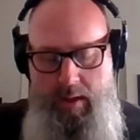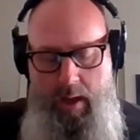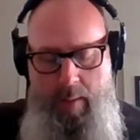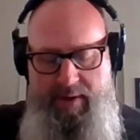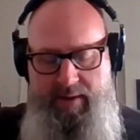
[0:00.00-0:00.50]

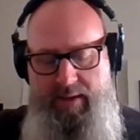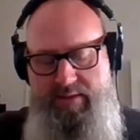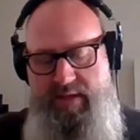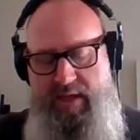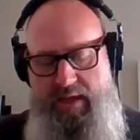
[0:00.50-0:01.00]
but
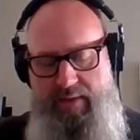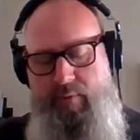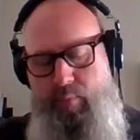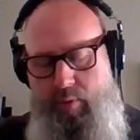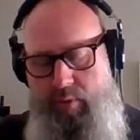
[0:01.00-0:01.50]
against the
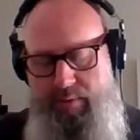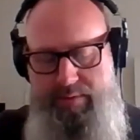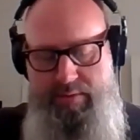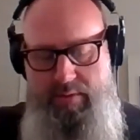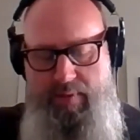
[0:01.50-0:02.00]
evil
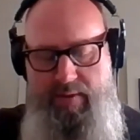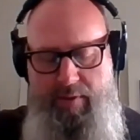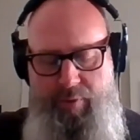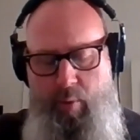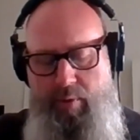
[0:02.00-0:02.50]
rulers and the
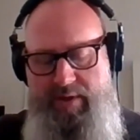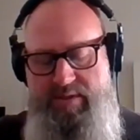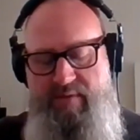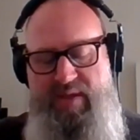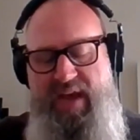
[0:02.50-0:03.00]

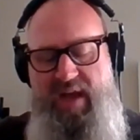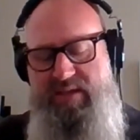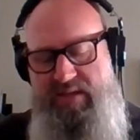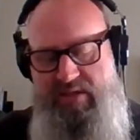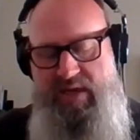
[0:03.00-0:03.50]
authorities of the
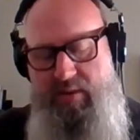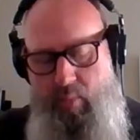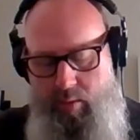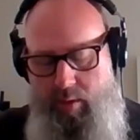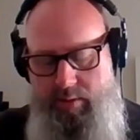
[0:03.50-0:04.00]
unseen
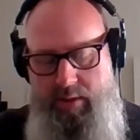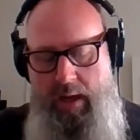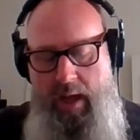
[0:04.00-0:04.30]
world,